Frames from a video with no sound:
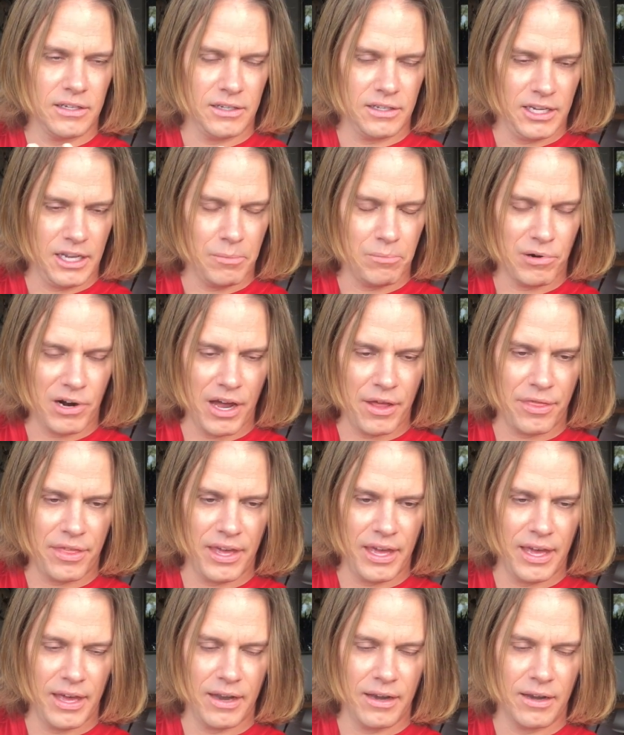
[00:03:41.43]
Deep breath
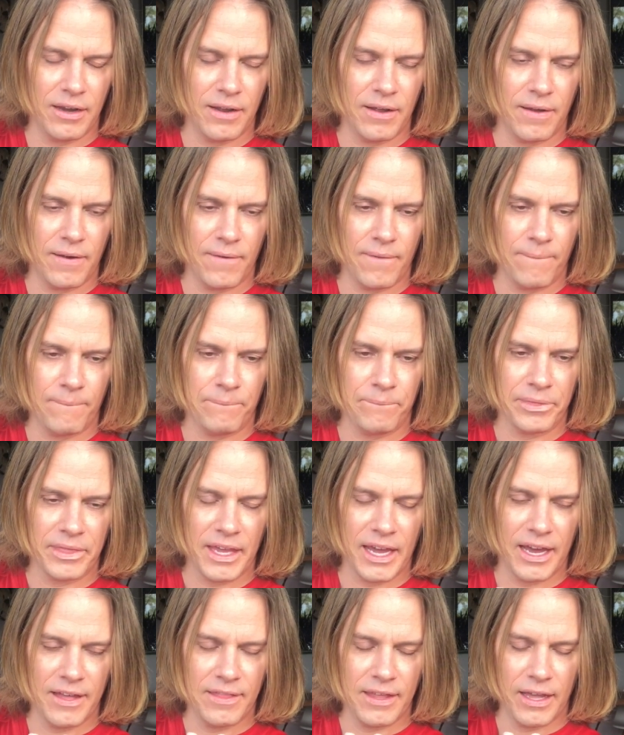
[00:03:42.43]
in,
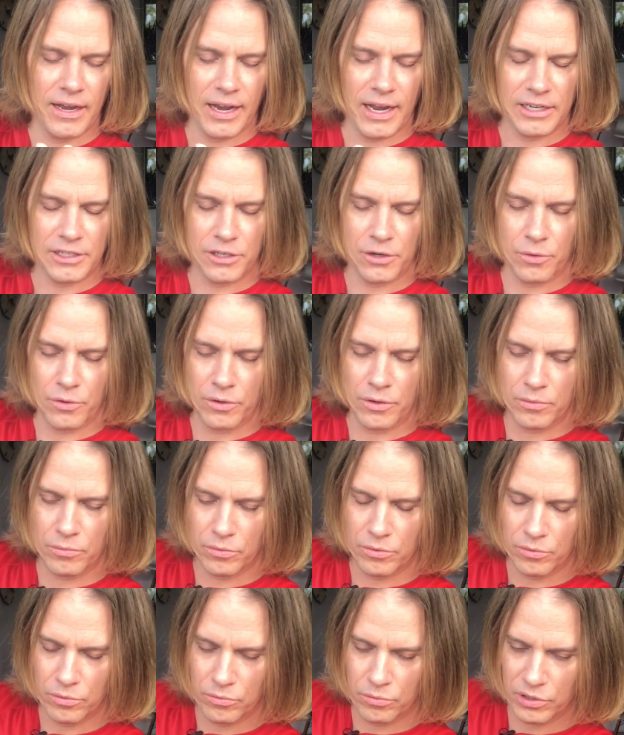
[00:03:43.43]
and then as you
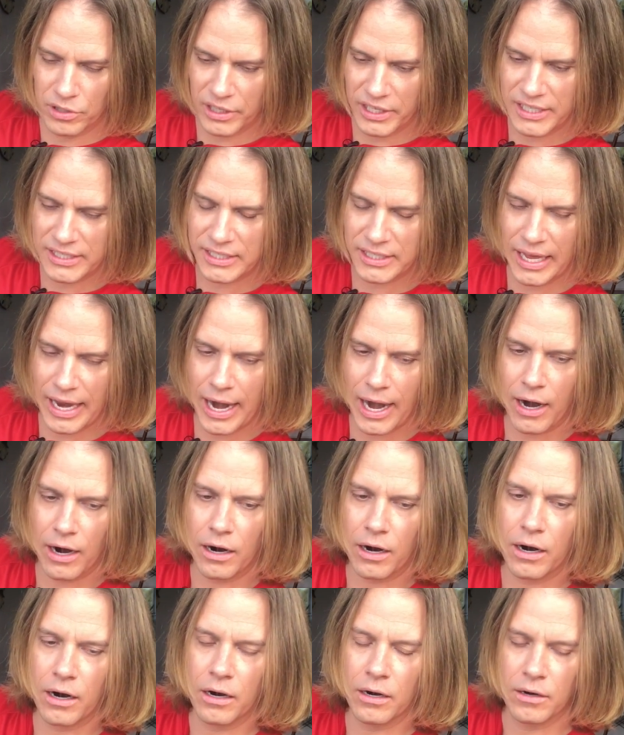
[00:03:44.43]
release the
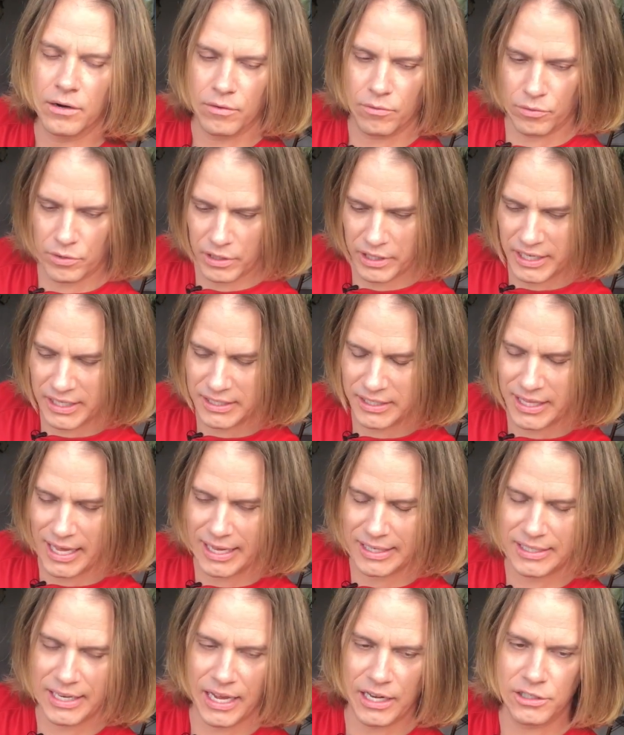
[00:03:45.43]
air, release
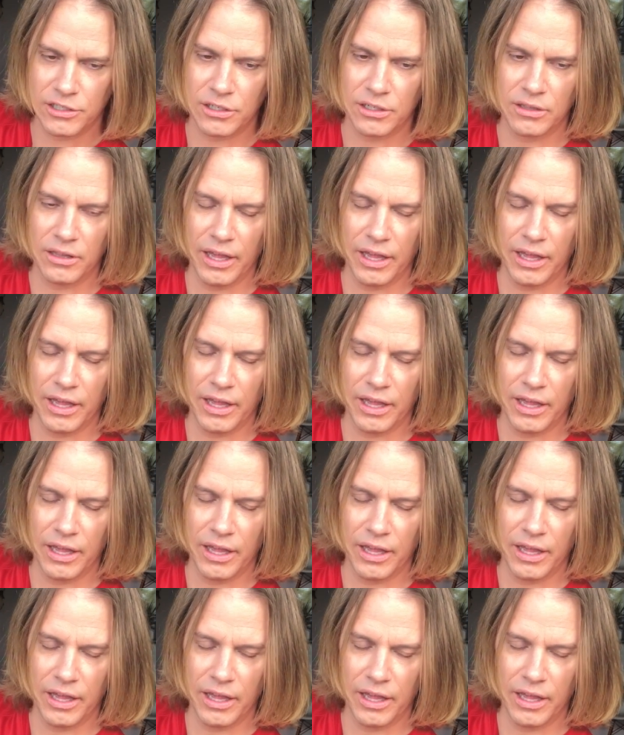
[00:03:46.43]
that tension.